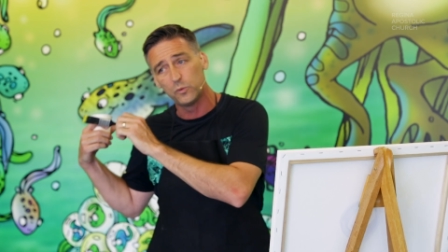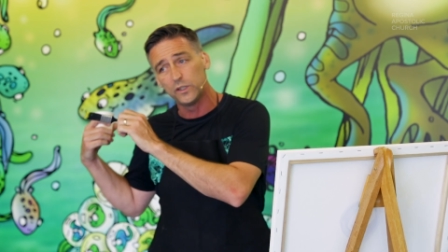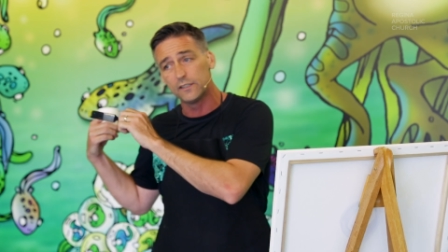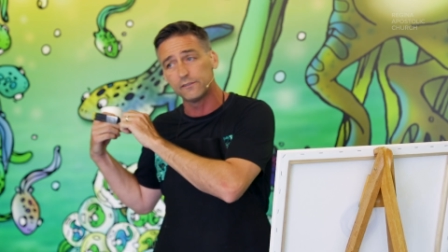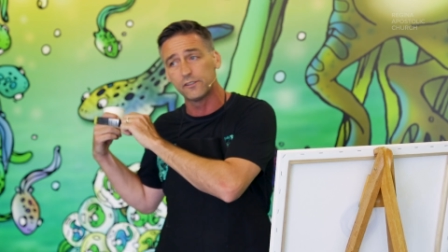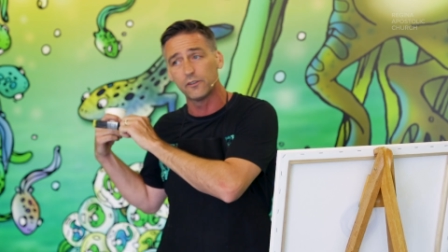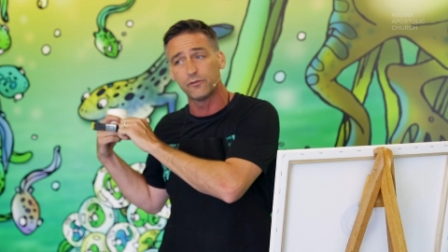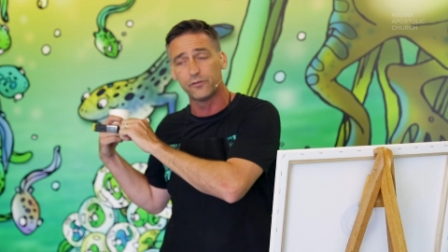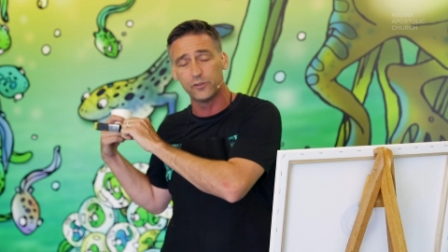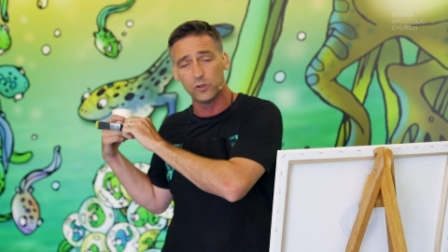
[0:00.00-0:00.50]
We
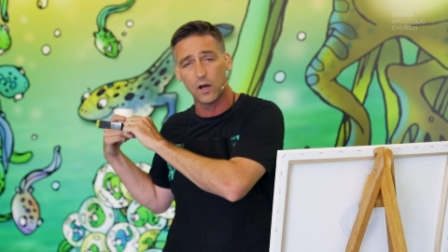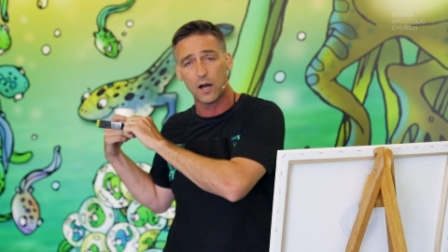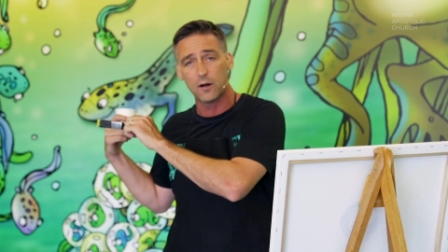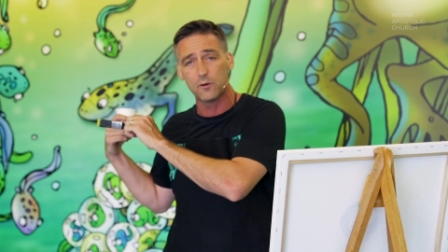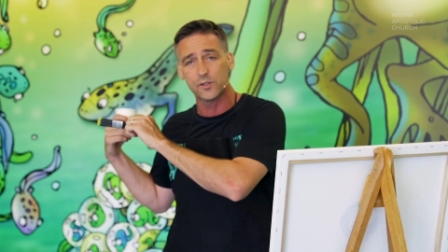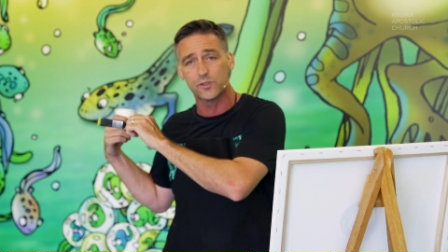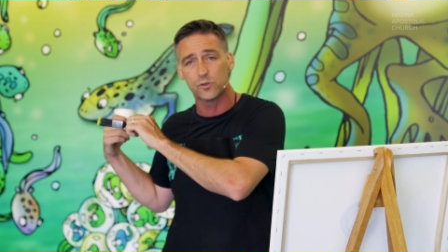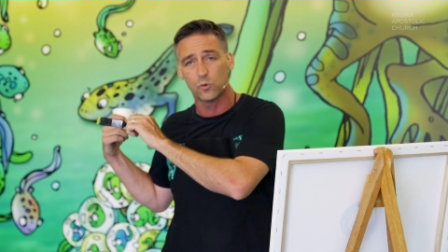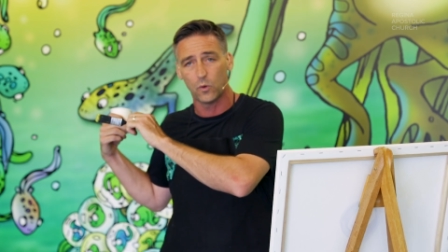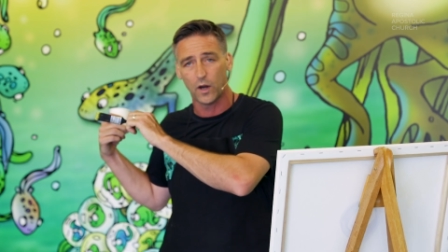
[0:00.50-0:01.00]
lived a few
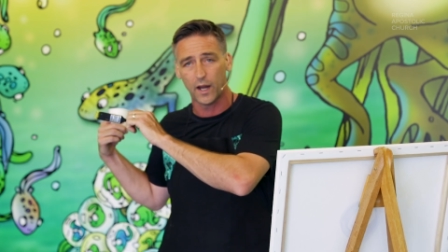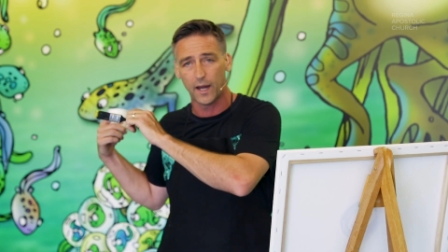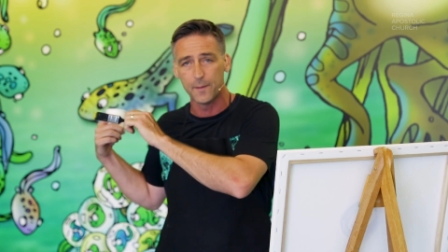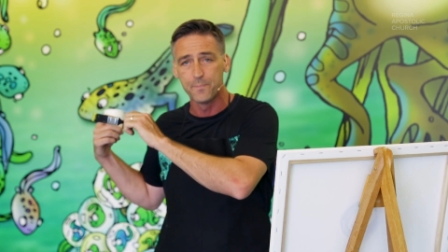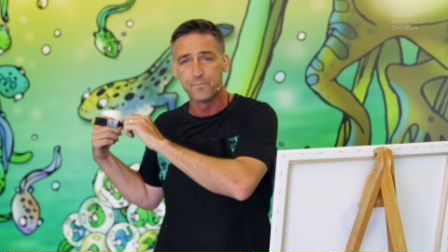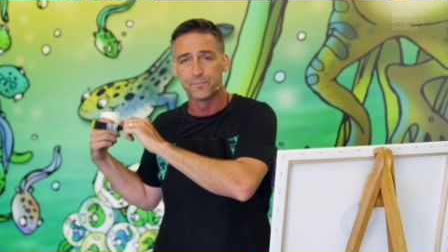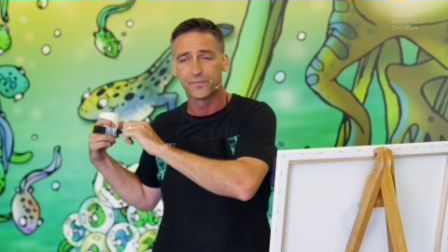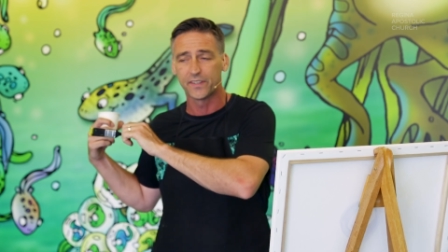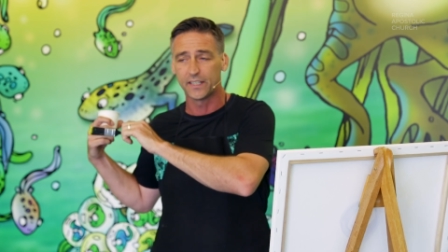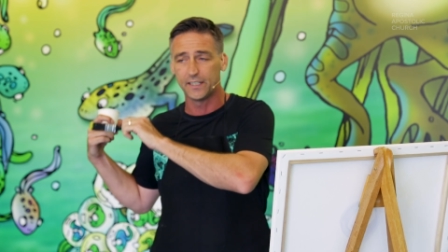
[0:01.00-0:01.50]
hours
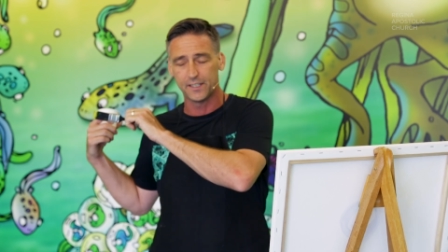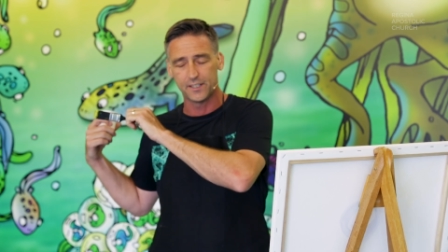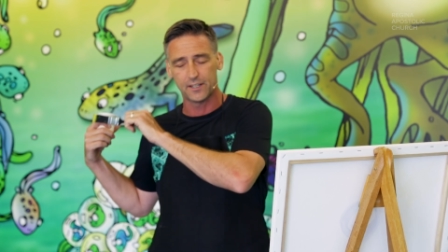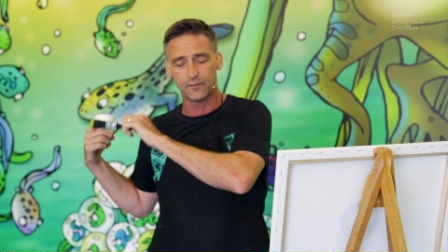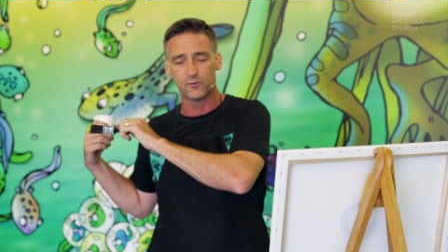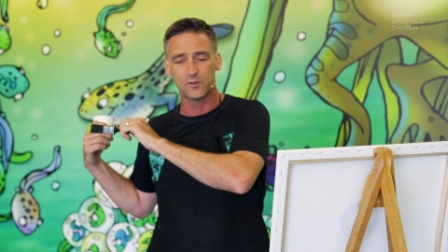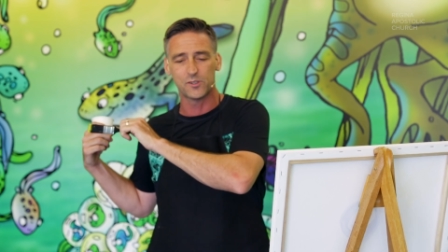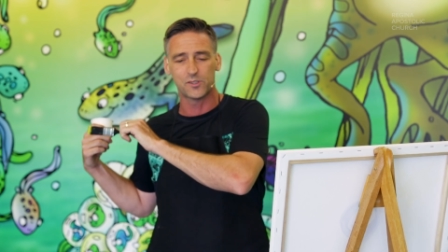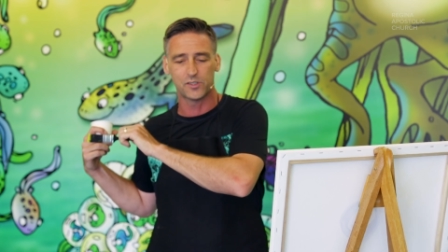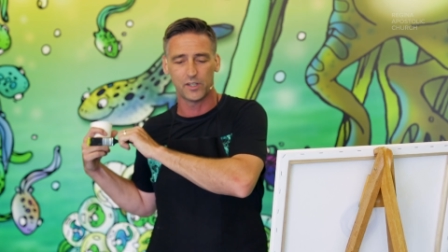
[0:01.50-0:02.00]
away in a
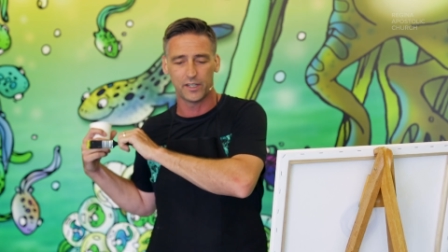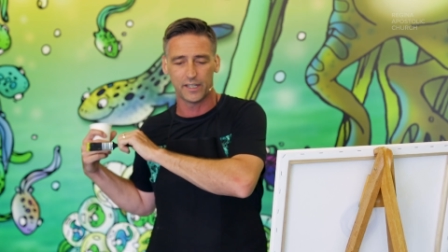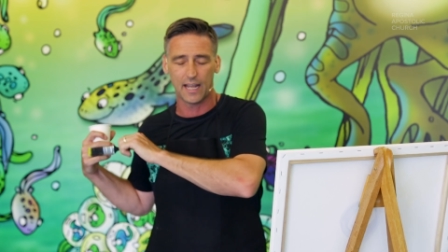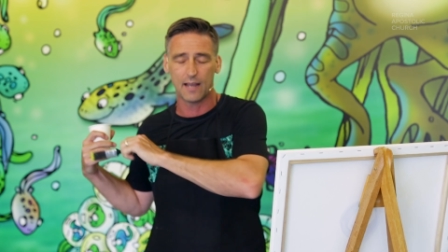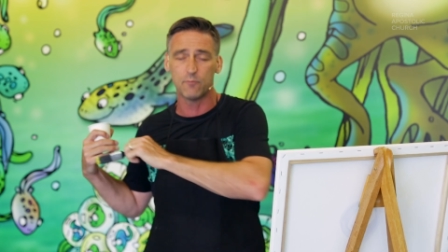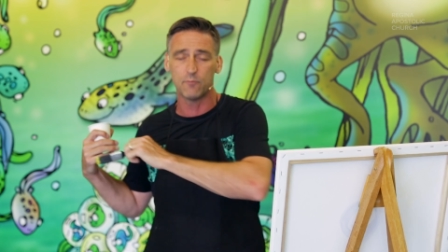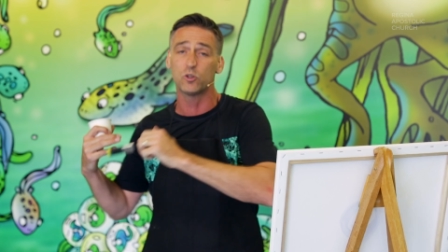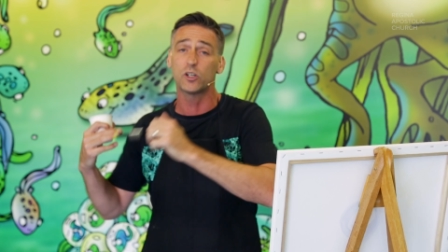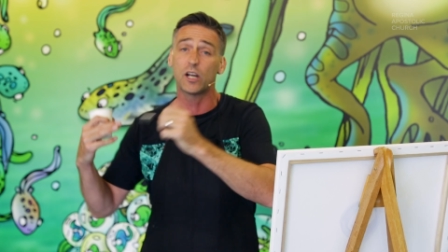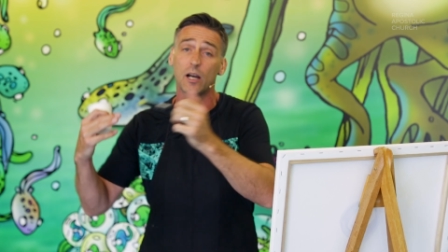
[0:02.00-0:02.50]
different city,
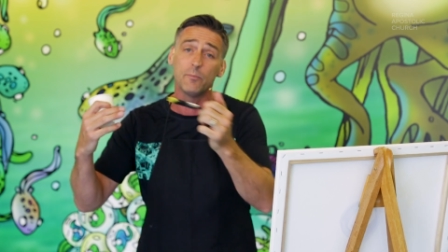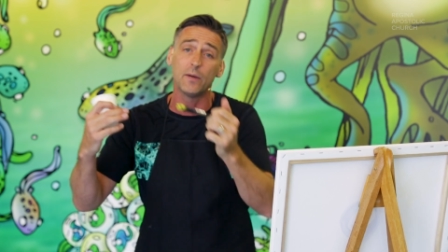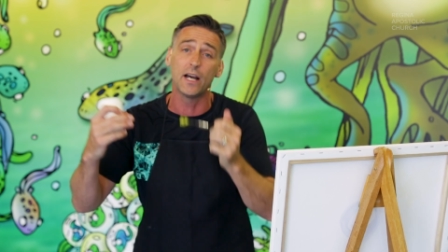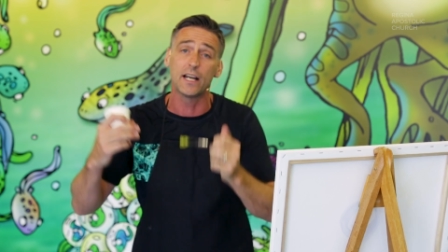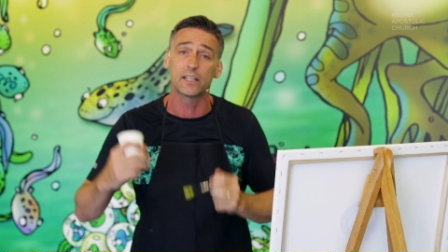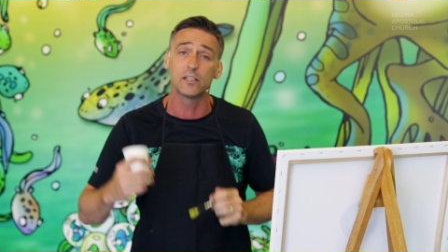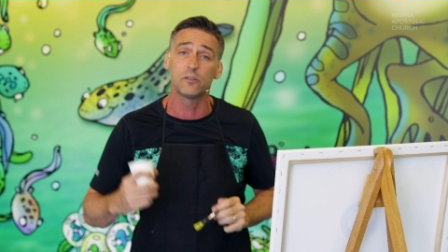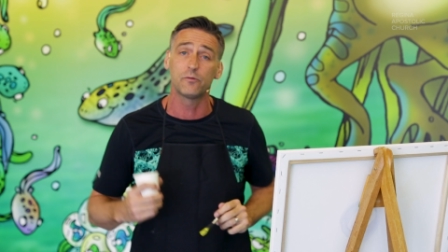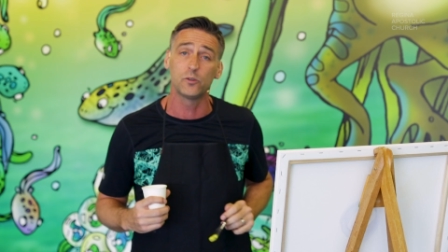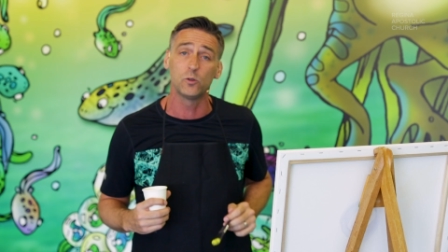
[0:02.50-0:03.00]
and we'll come
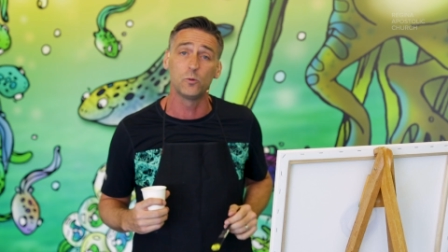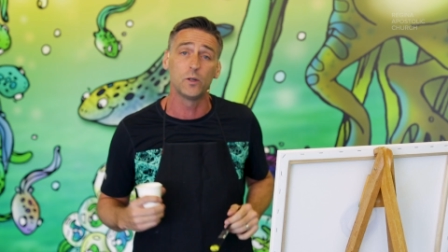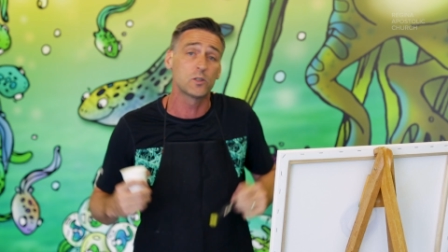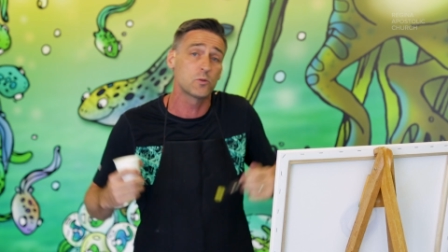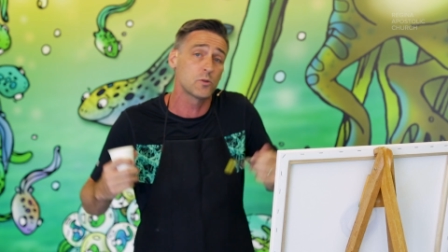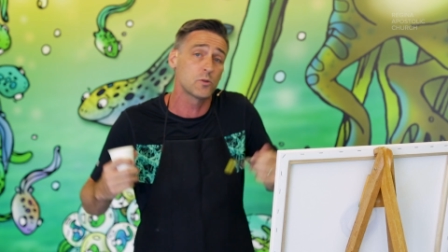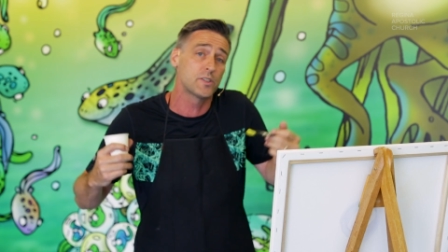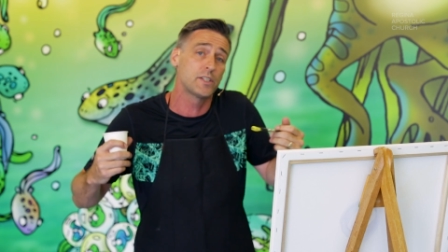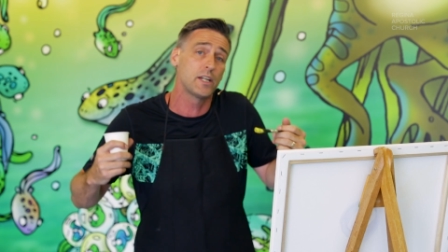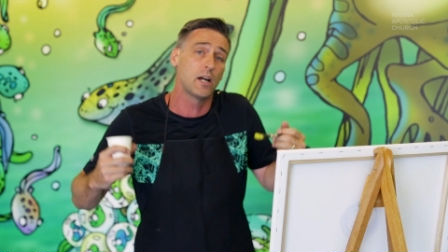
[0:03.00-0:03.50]
back in a few
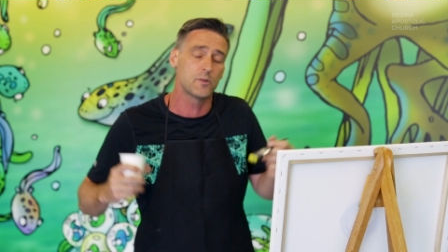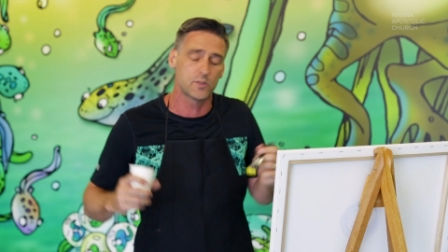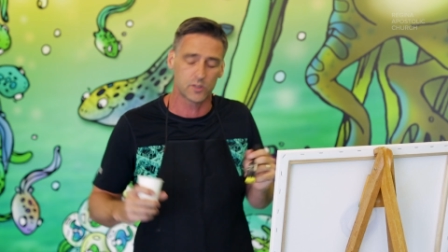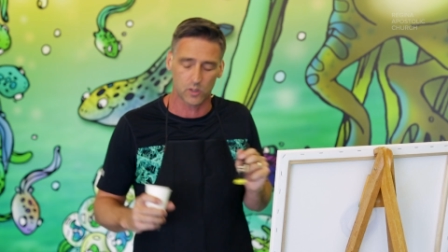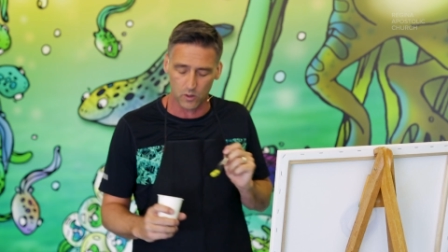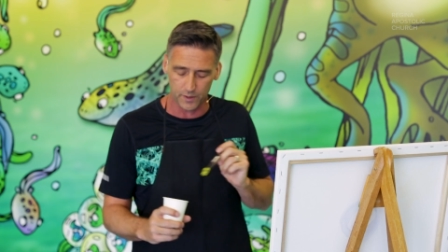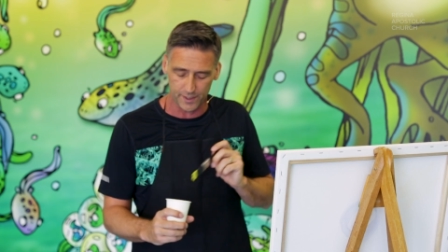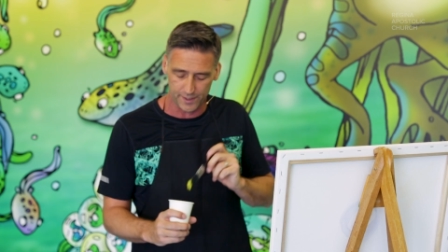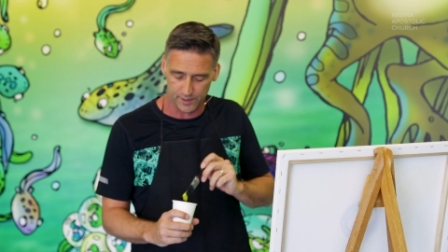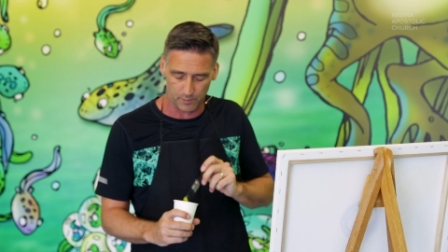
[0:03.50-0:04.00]
weeks. We'll see how it's
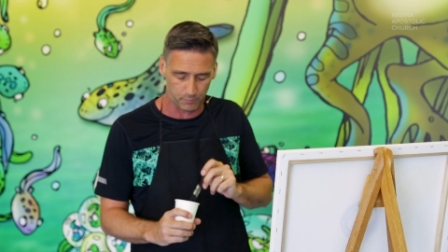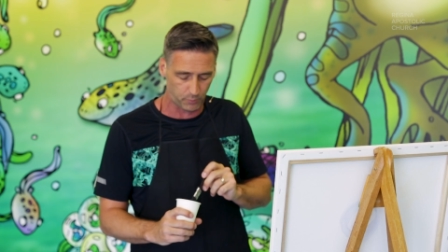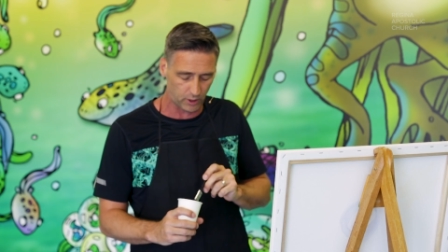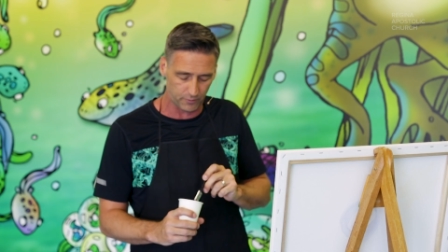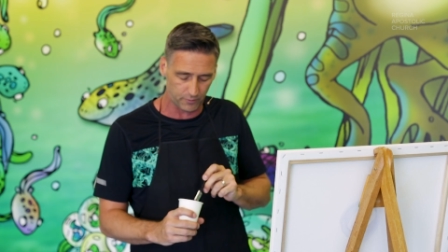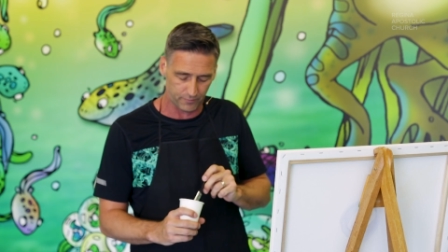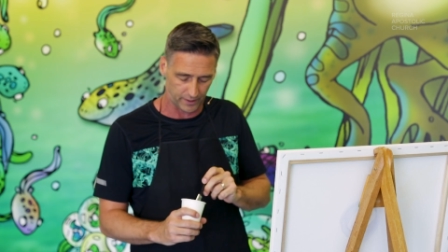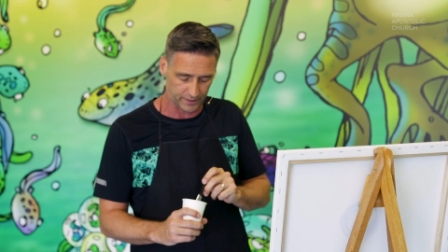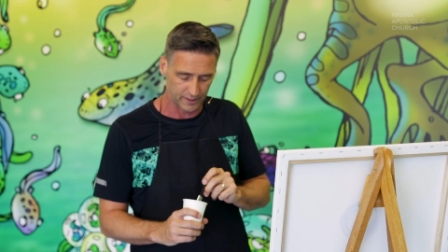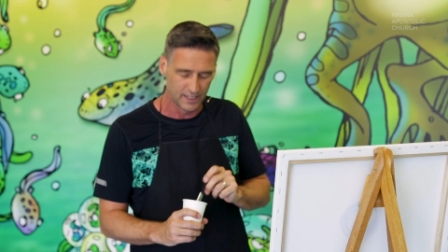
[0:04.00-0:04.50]
going. He said,
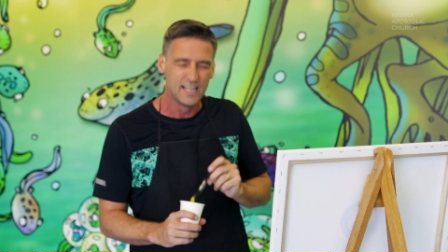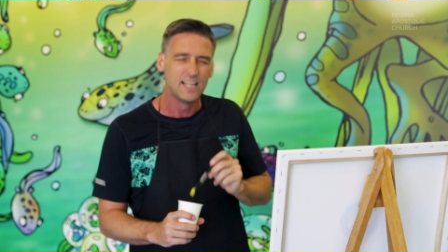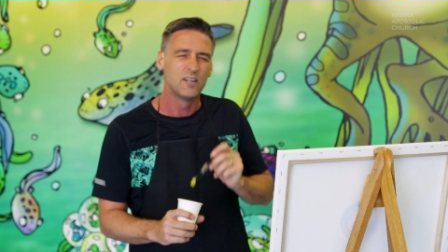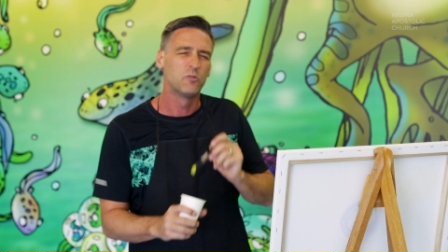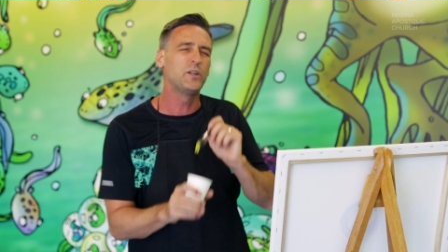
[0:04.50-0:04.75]
perfect.